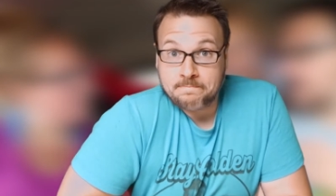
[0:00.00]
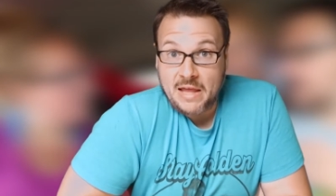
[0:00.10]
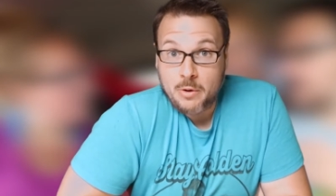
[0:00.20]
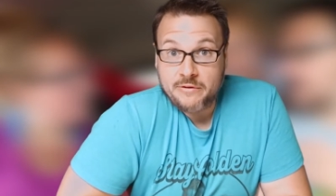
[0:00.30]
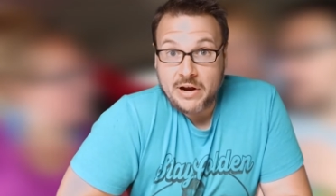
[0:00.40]

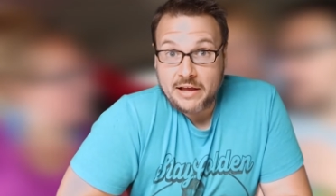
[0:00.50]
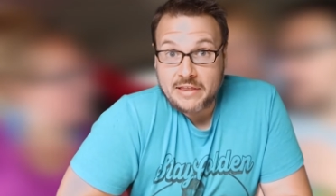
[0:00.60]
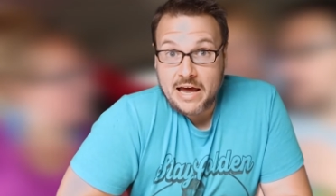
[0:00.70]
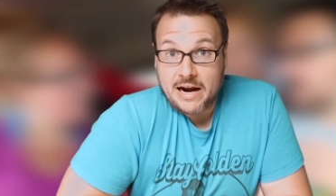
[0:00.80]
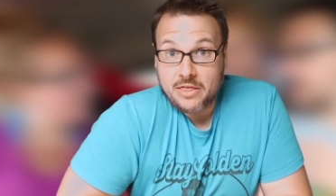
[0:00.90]
Now we've
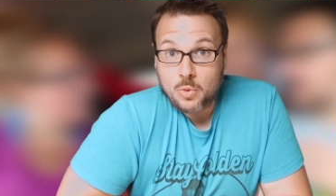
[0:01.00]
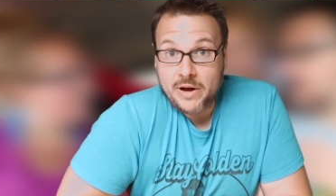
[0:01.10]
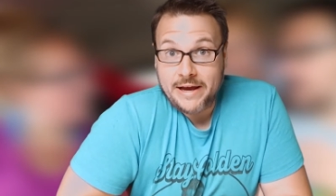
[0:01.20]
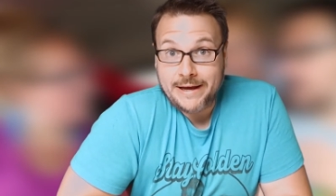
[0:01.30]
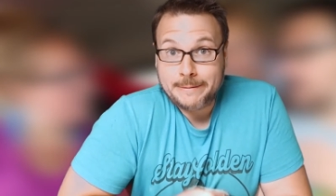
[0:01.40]
got that out of the
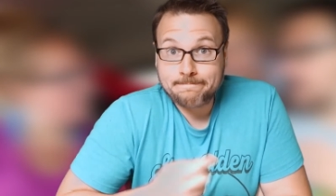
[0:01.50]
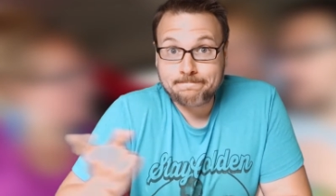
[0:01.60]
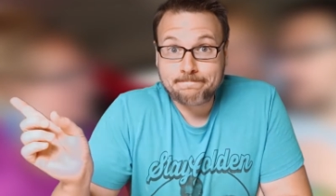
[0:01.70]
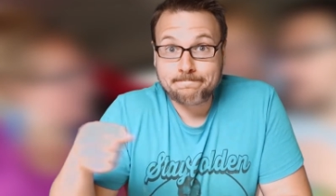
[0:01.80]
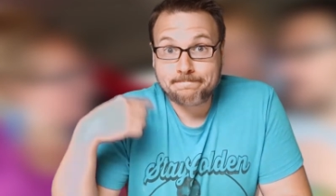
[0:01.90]
way,
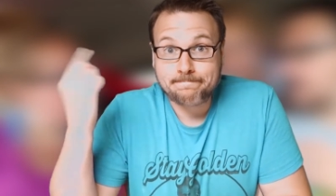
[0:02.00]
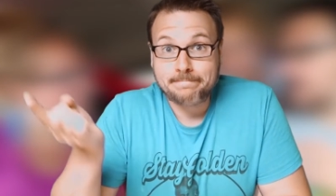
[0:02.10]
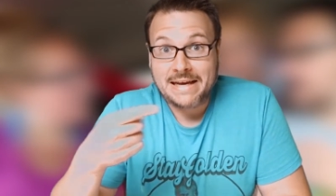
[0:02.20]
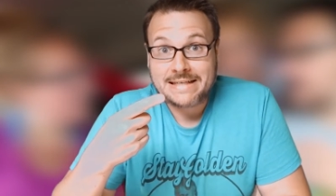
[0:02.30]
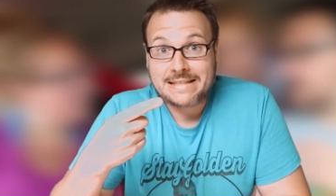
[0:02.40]

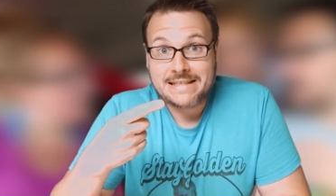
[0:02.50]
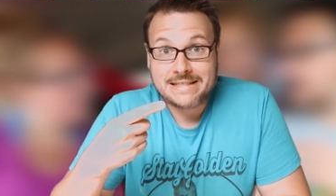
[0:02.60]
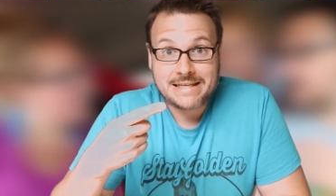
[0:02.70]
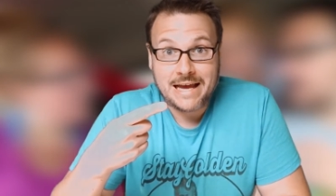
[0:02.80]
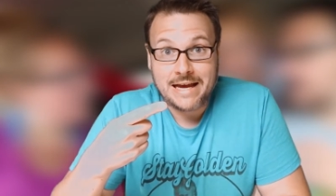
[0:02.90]
back to
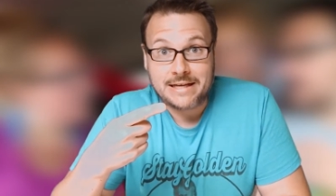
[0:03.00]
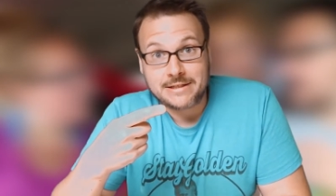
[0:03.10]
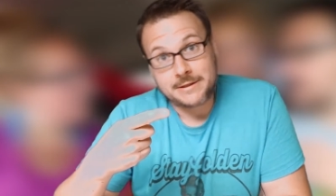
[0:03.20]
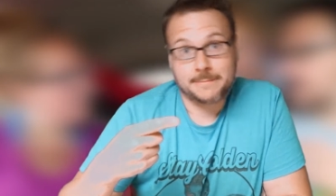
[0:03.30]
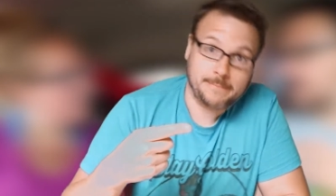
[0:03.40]
these
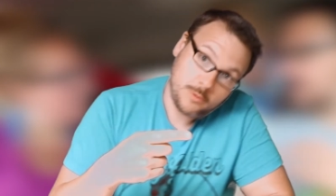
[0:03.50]
guys.